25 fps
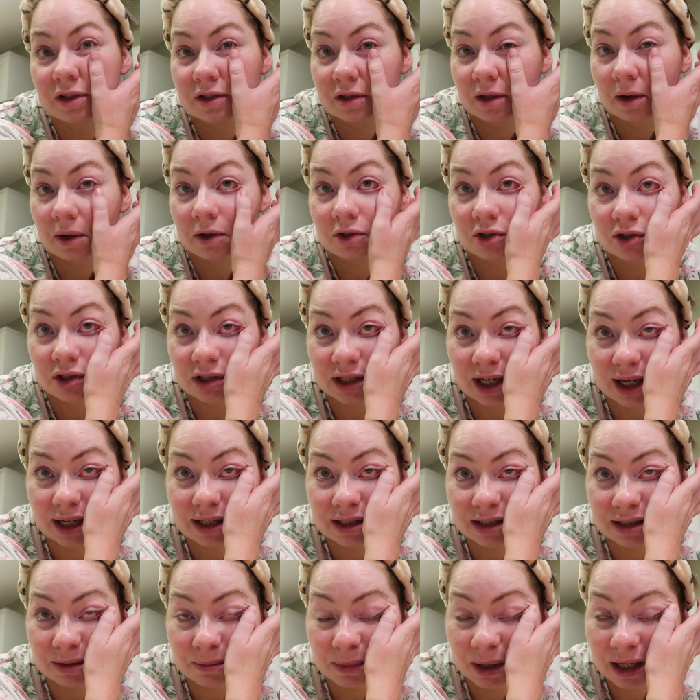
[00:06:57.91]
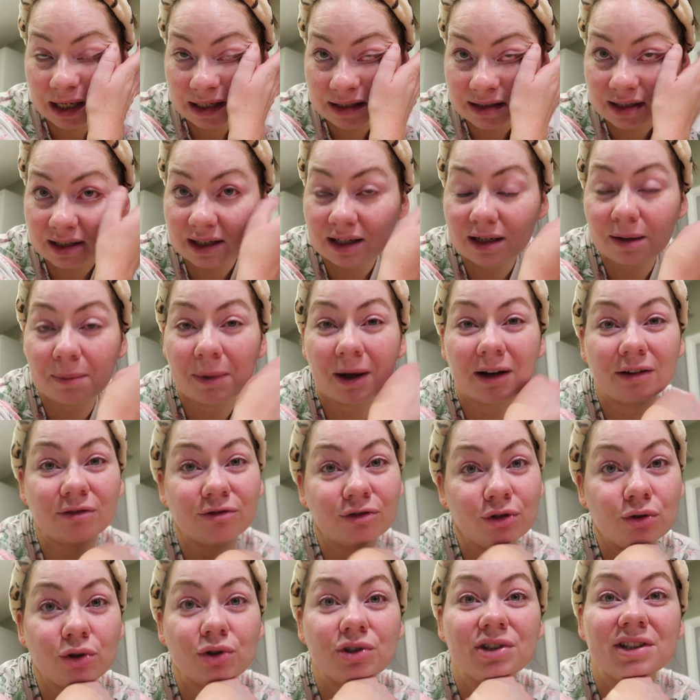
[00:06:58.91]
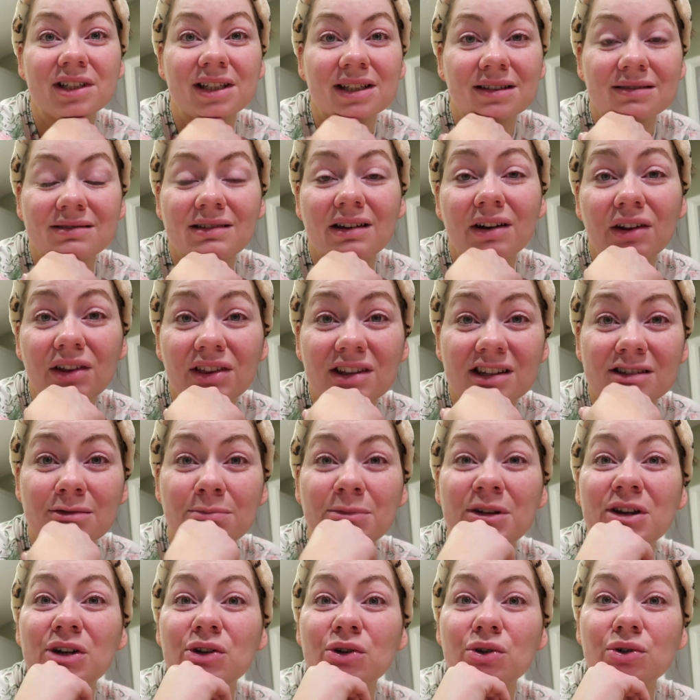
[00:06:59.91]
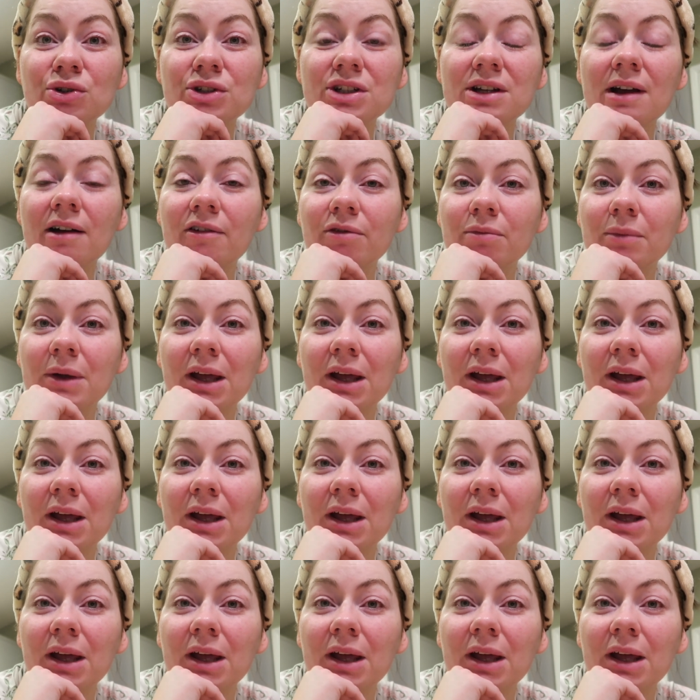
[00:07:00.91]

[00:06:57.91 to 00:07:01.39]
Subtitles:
so I just estimated about 4 tins. I know that's a bit naughty of